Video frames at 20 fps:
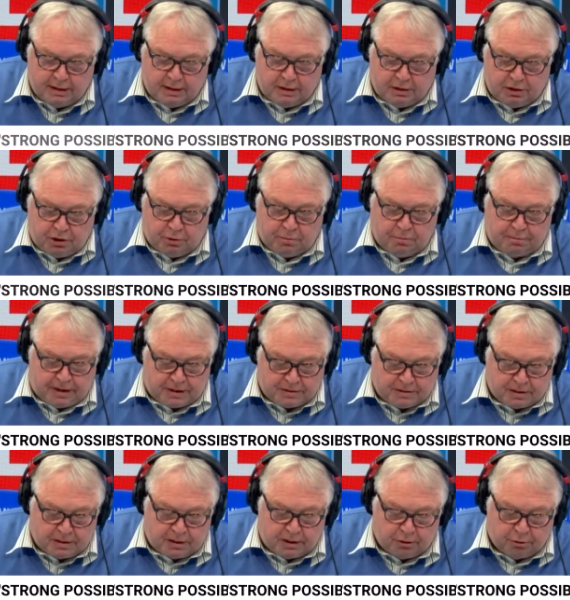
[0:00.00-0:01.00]
You've, as
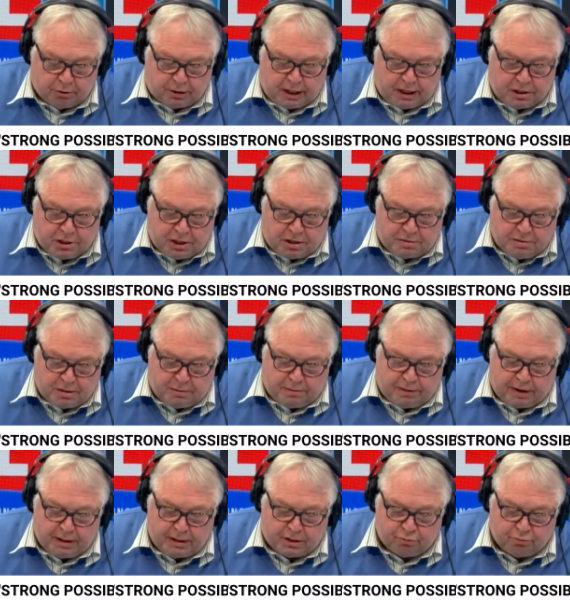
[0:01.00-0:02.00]
in the UK, chosen a
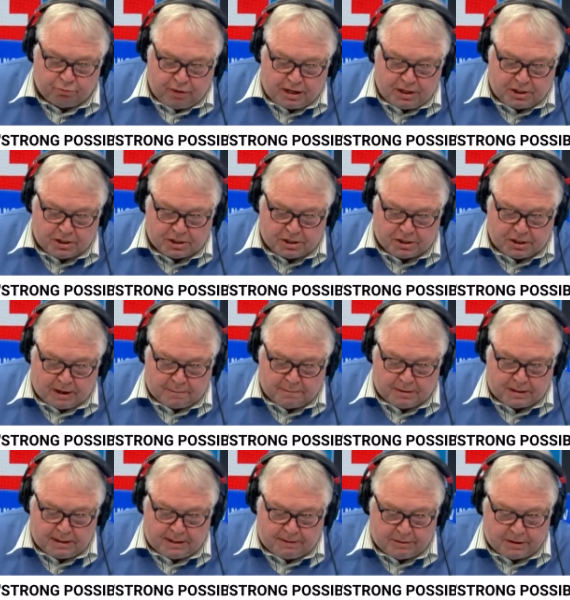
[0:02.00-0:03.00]
very courageous time
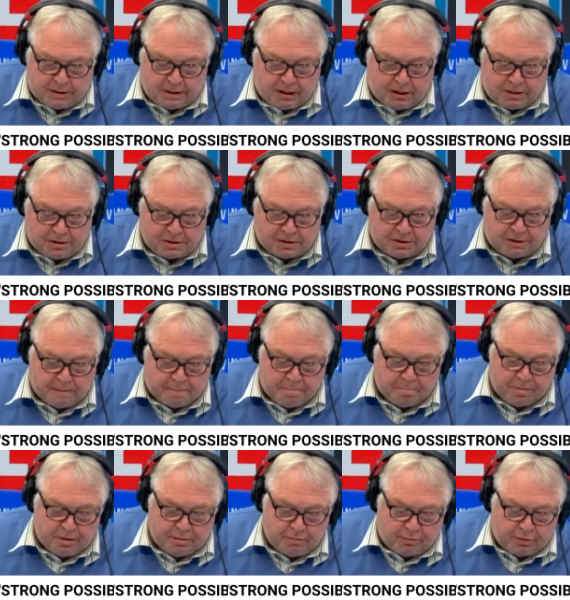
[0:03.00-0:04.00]
to leave the largest
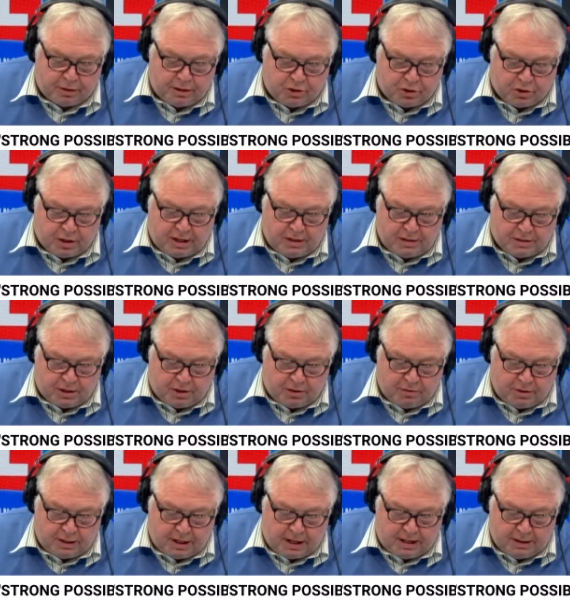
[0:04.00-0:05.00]
free trade
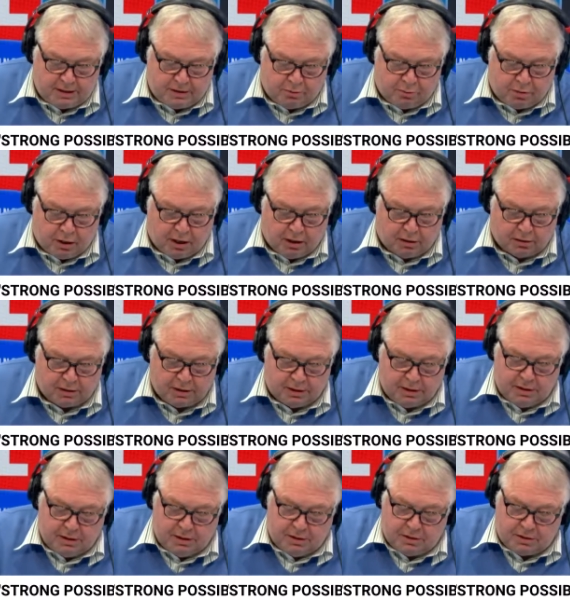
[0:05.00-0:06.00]
zone in the world.
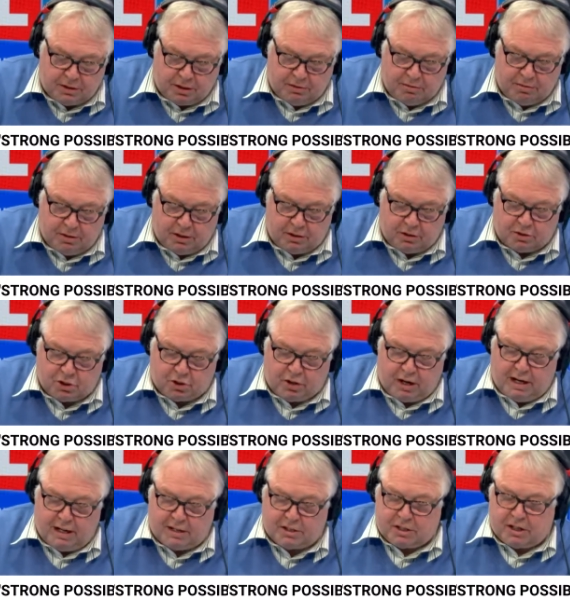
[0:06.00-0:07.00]
So, an
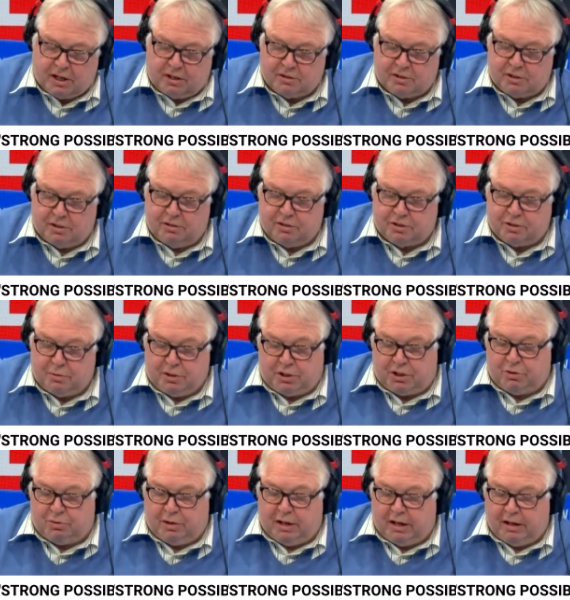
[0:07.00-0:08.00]
Australia style solution, which
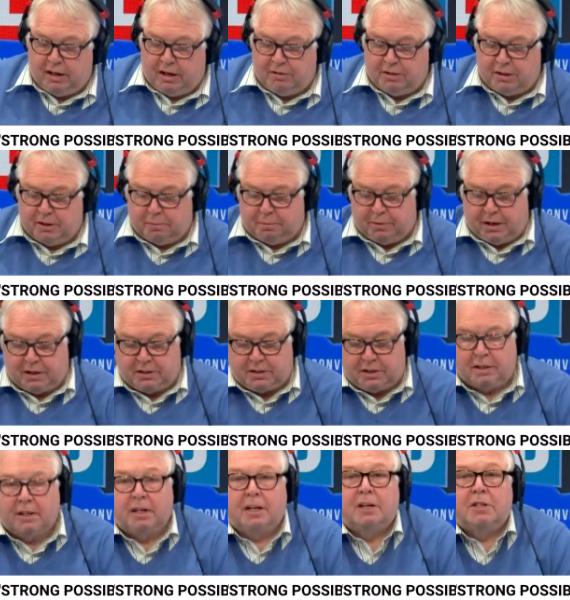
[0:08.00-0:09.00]
is really a no deal
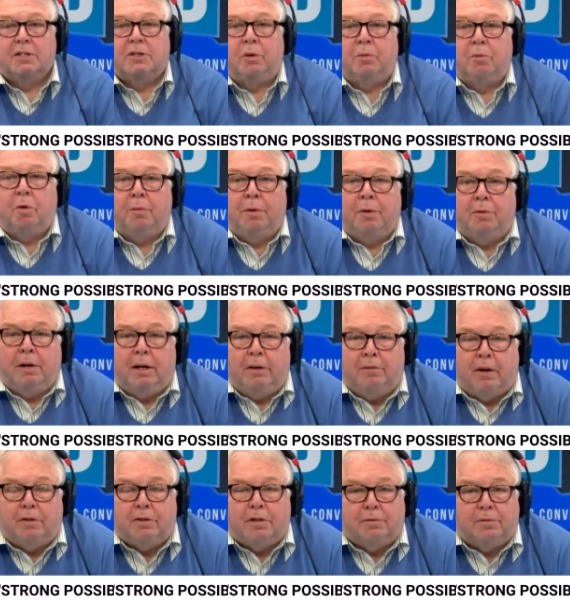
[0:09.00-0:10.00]
Brexit, it's not what we really
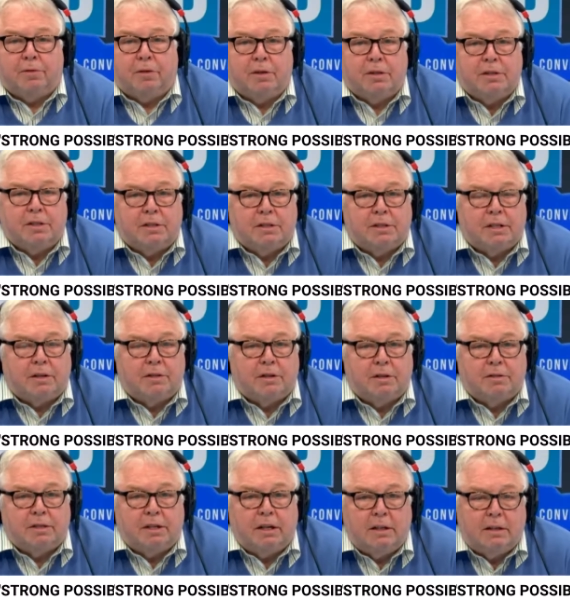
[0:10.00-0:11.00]
voted for, is it, Secretary
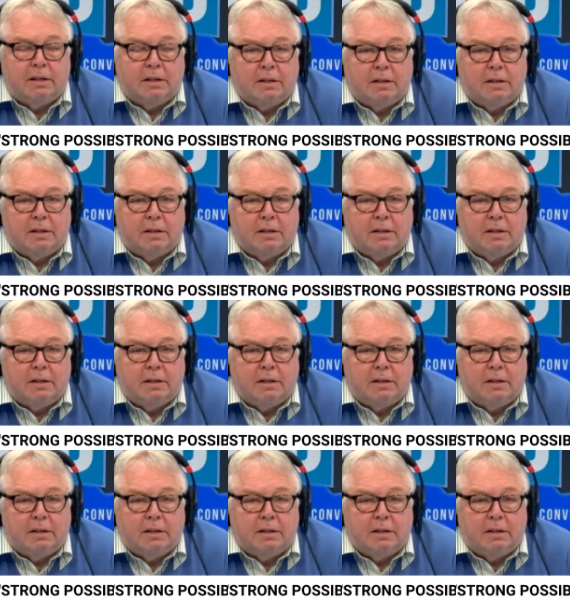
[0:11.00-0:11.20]
of State?